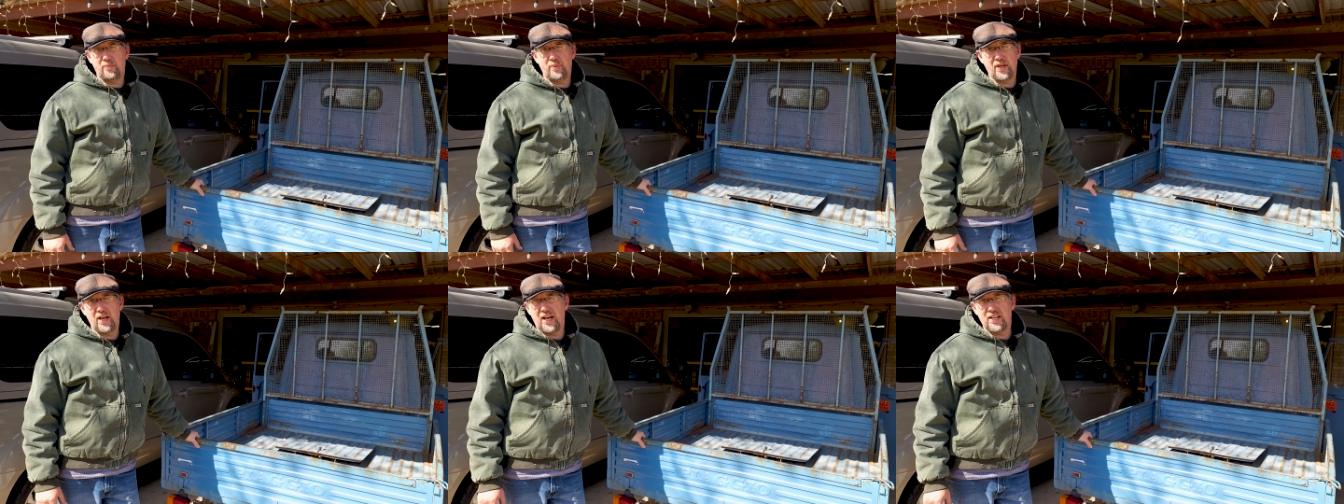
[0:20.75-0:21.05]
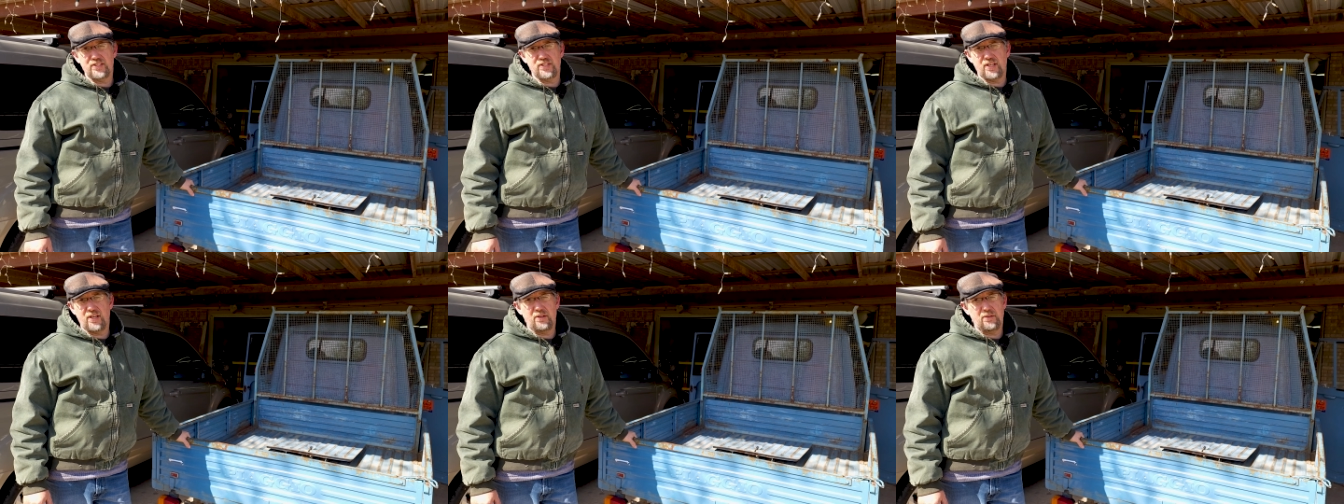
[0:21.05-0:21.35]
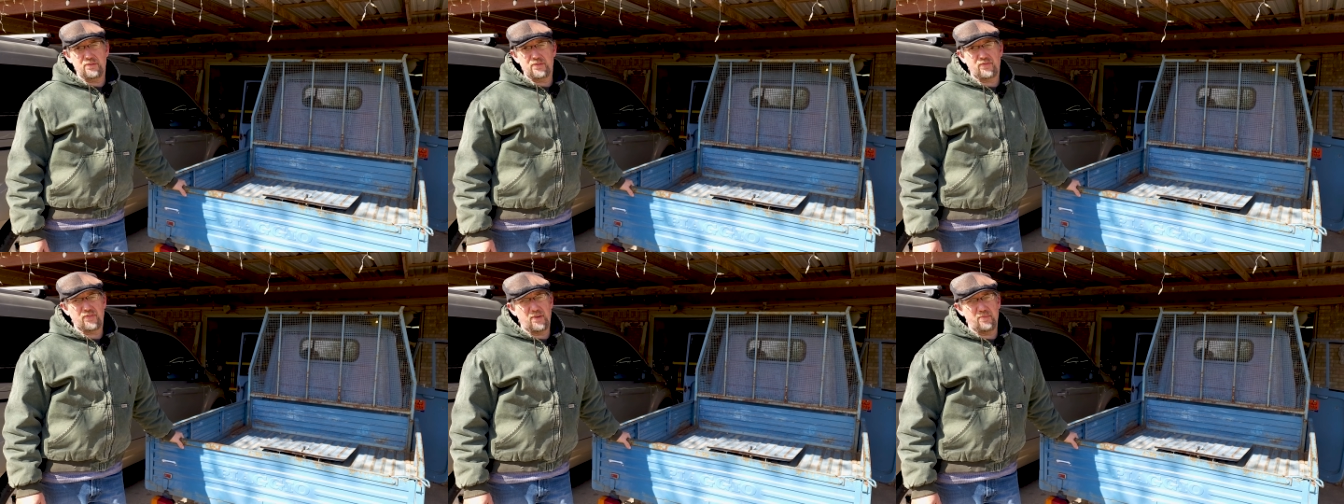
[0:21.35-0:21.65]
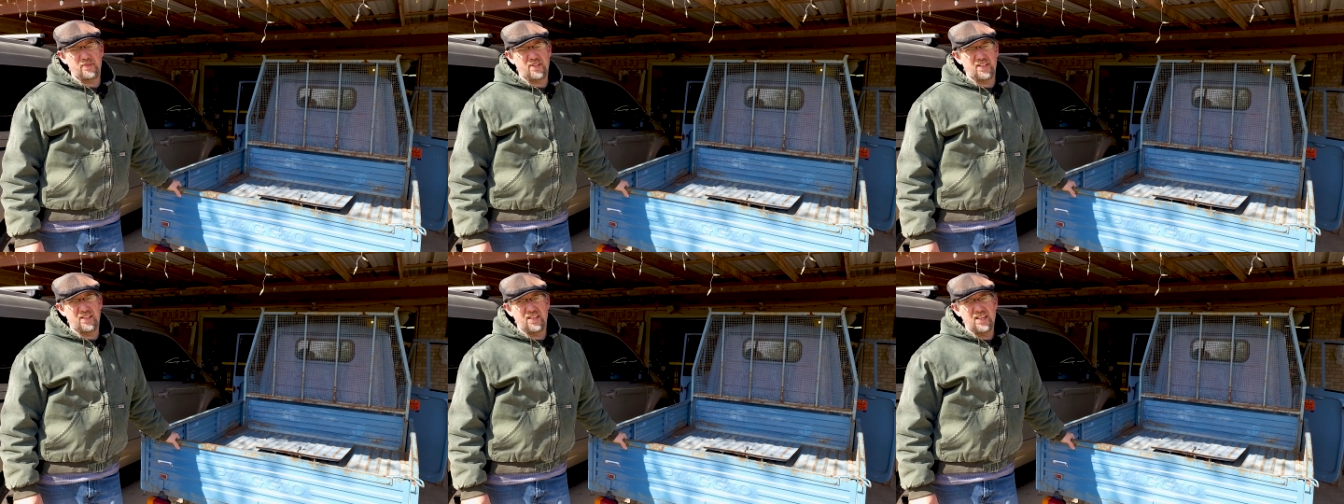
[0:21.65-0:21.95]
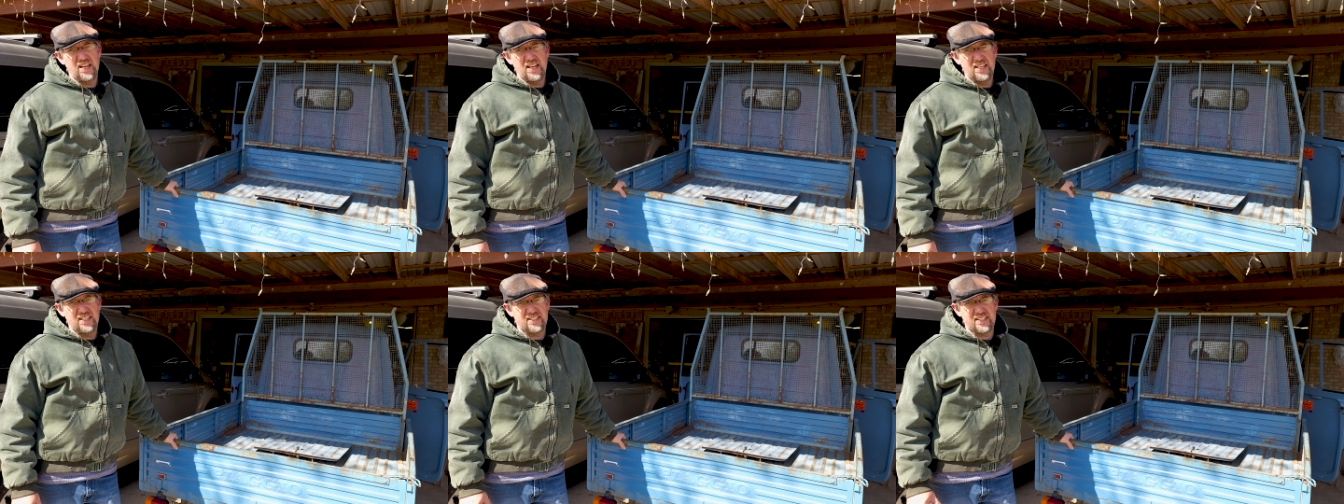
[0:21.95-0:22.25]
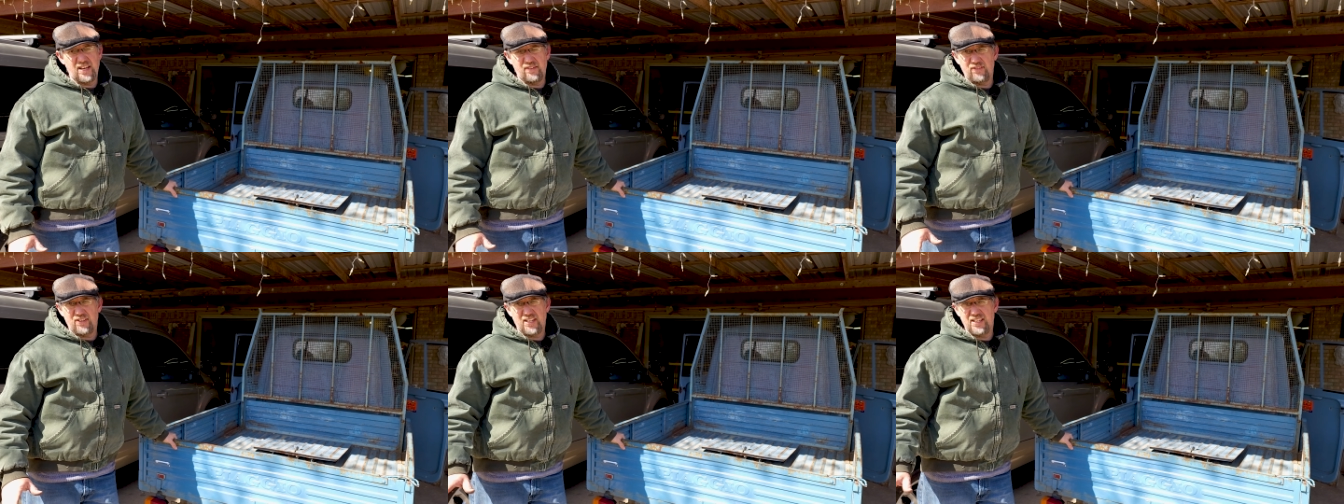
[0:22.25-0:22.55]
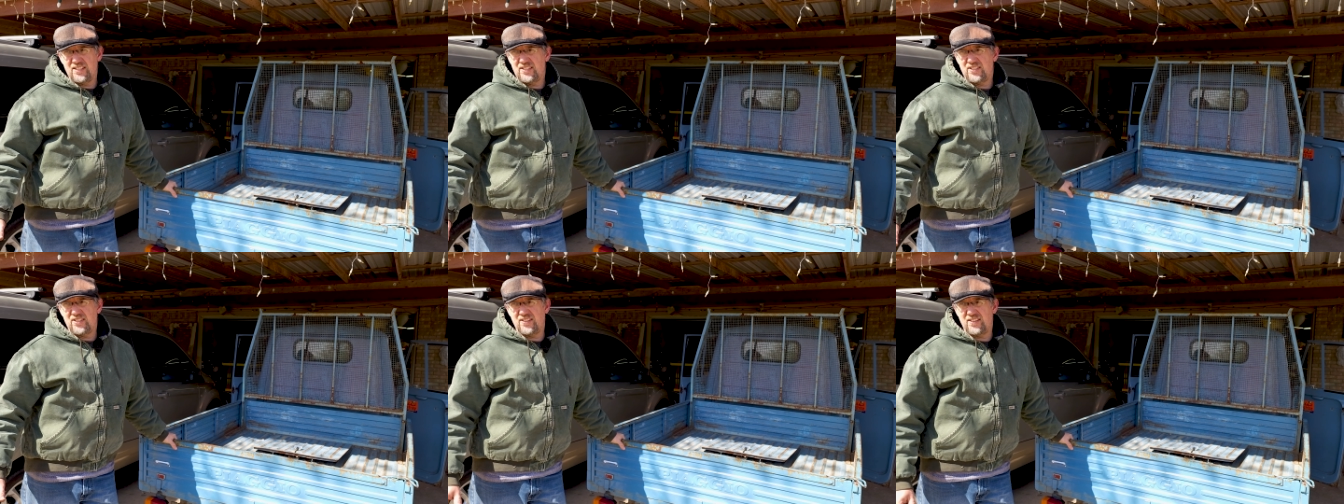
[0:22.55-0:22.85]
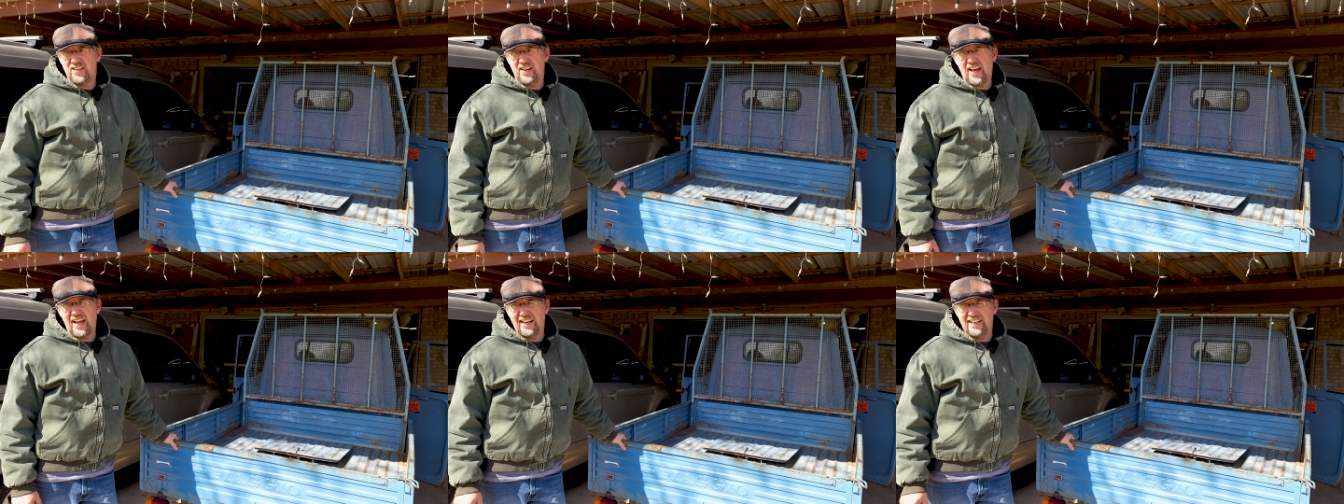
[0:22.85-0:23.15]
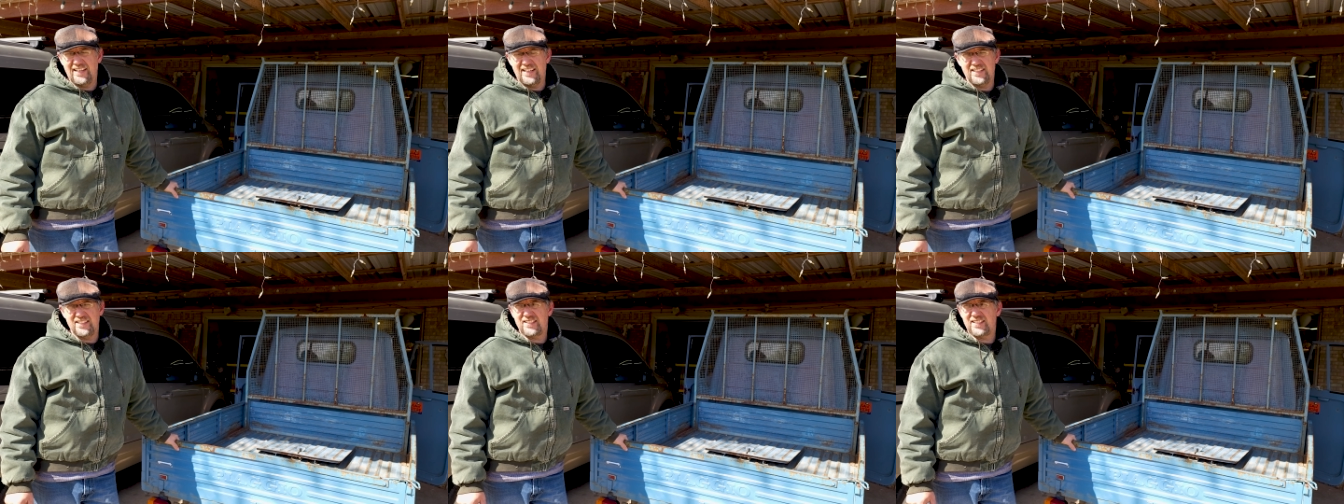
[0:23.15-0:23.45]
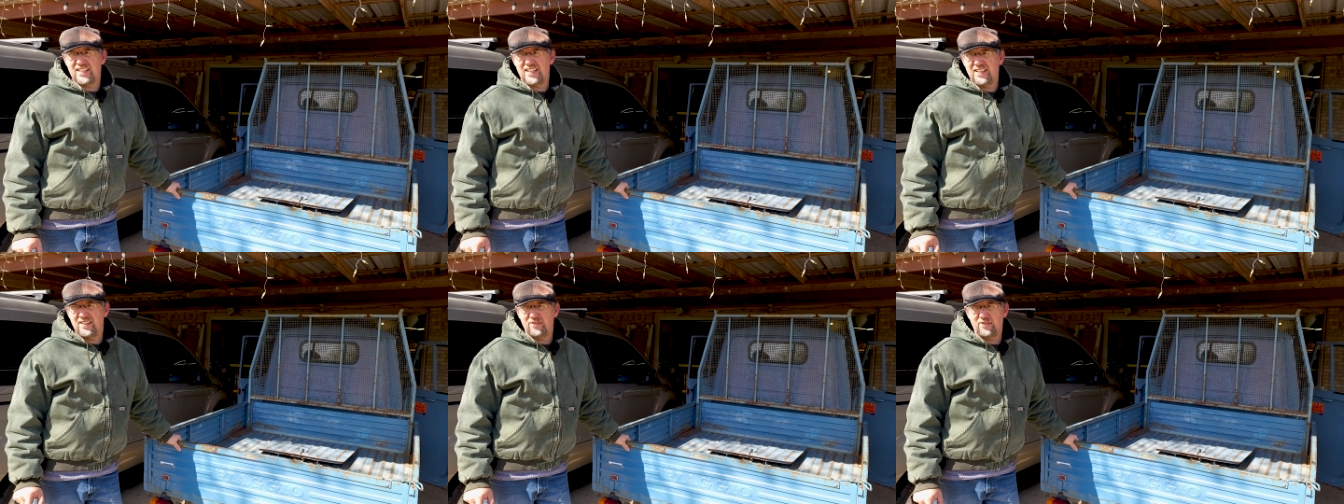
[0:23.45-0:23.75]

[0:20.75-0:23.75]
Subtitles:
Piaggios from the 70s to the 90s,